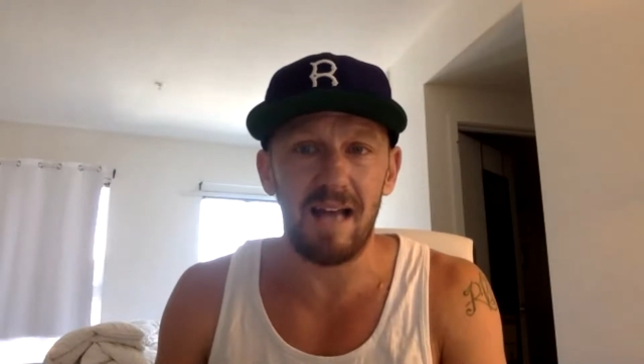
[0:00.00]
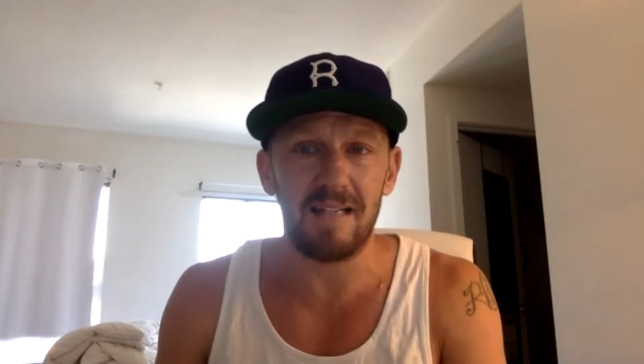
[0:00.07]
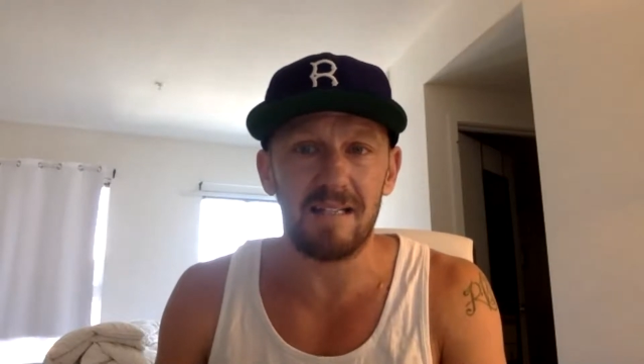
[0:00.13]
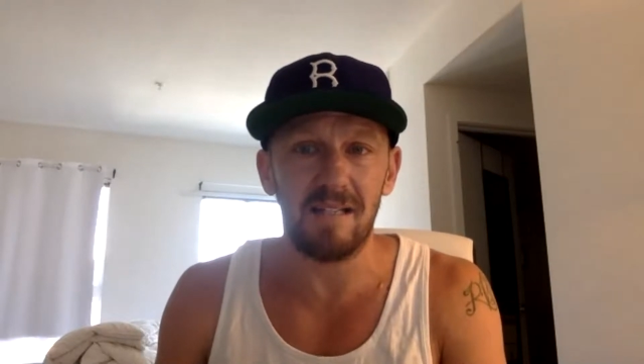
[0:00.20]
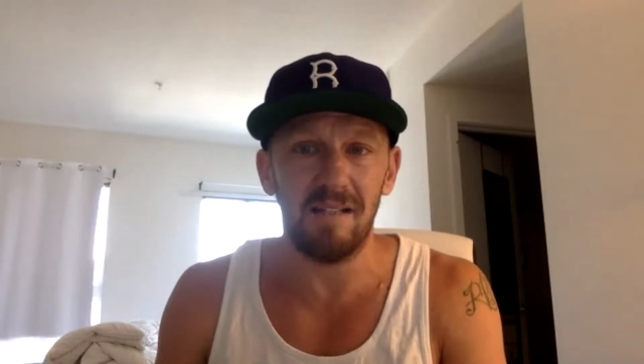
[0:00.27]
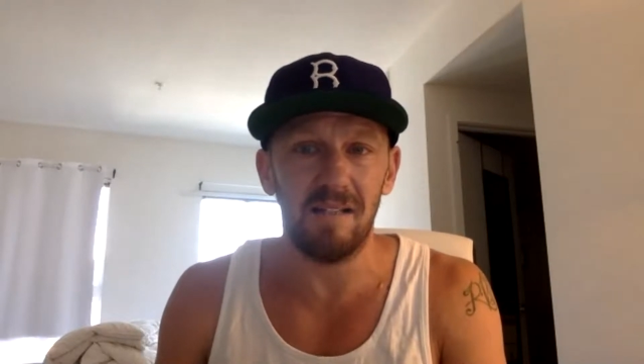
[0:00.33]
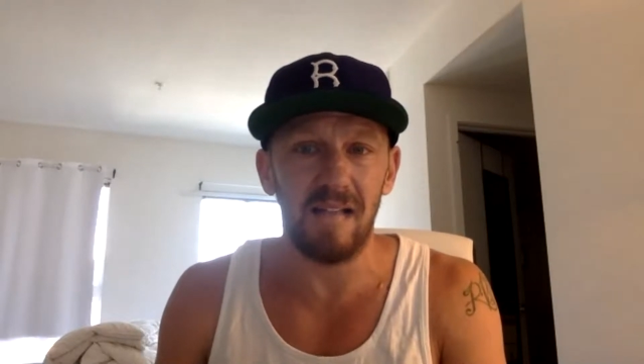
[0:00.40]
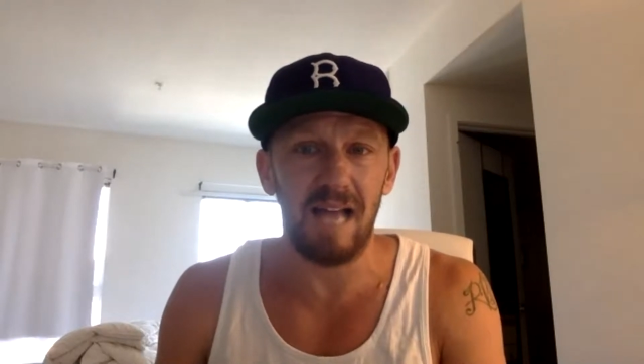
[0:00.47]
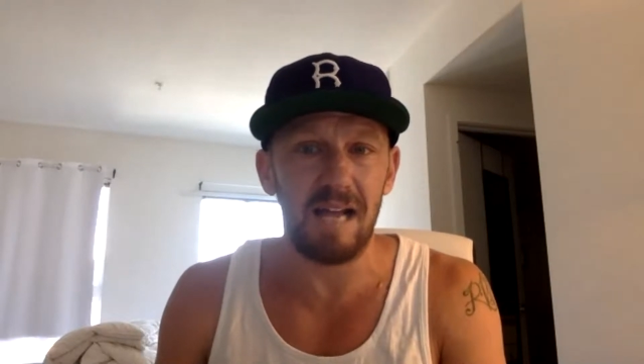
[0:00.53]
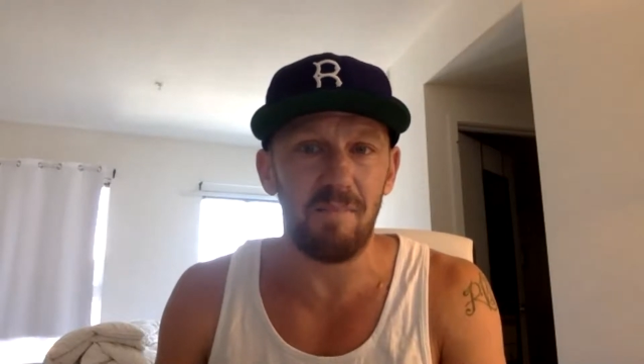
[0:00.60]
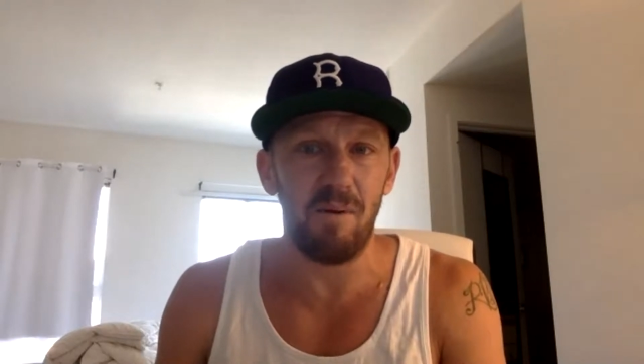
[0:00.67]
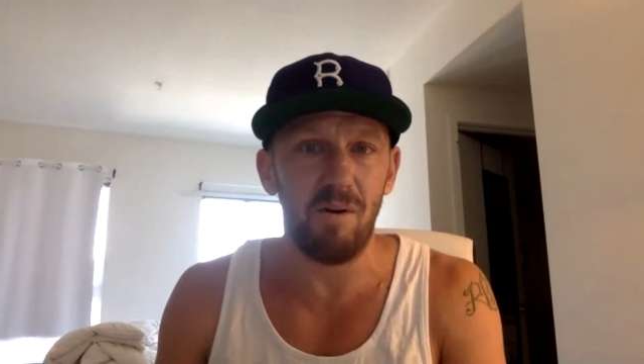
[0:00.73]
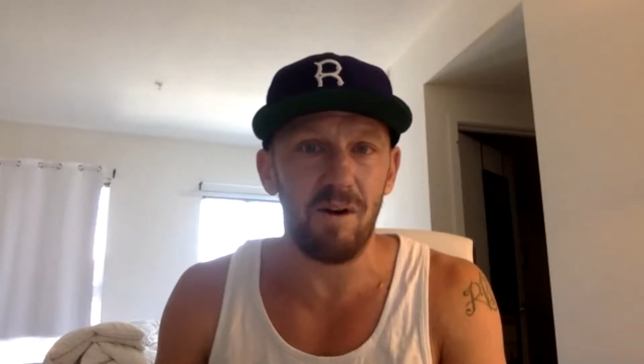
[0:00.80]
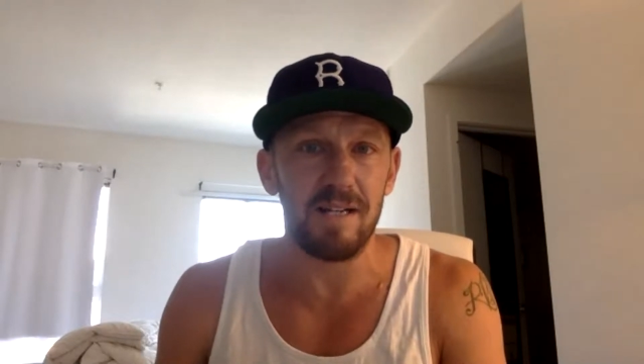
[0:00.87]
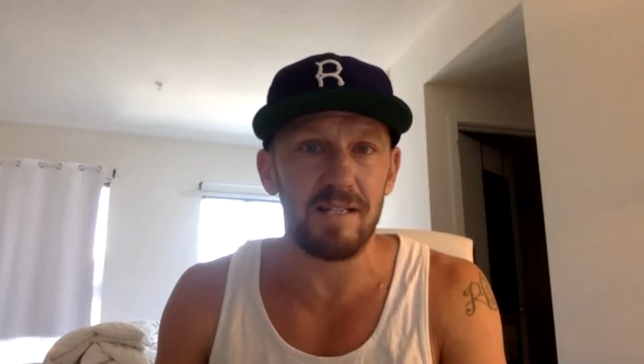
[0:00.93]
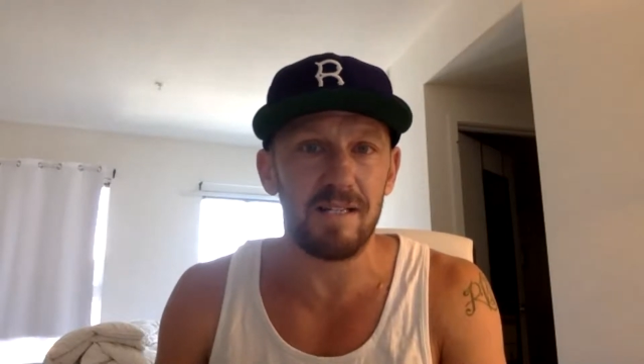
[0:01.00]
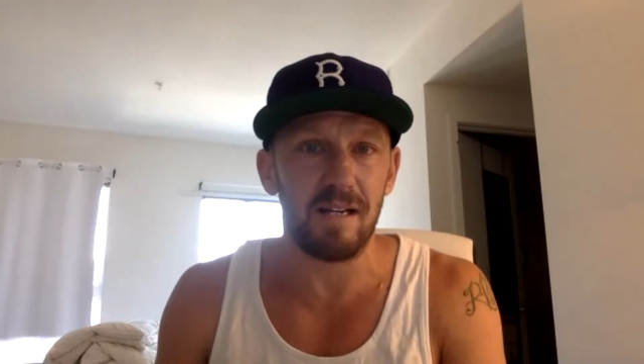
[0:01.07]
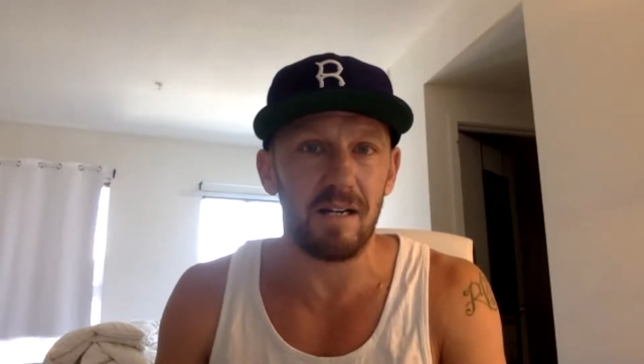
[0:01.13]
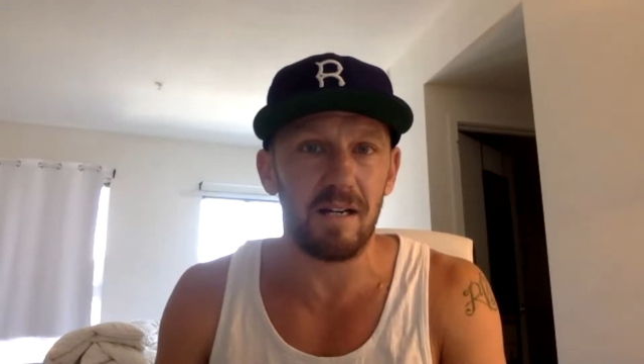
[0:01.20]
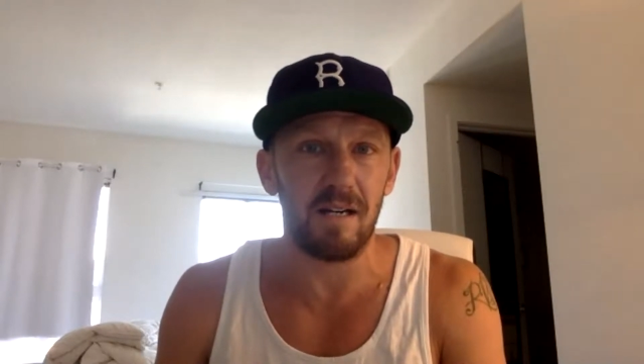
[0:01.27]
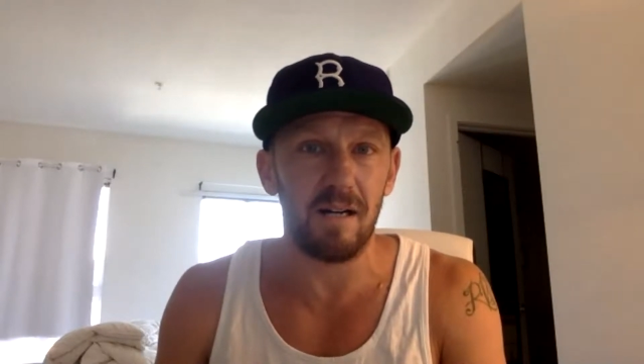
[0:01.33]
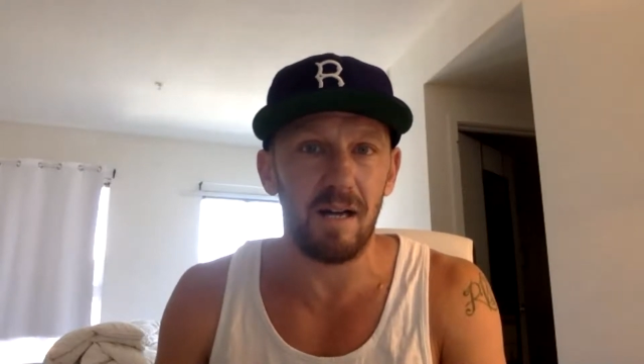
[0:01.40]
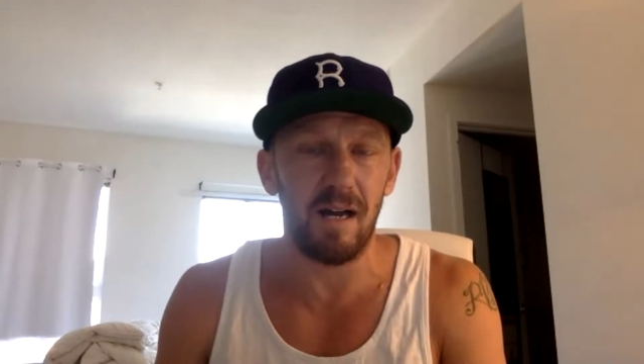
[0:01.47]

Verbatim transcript: I still like Morris here.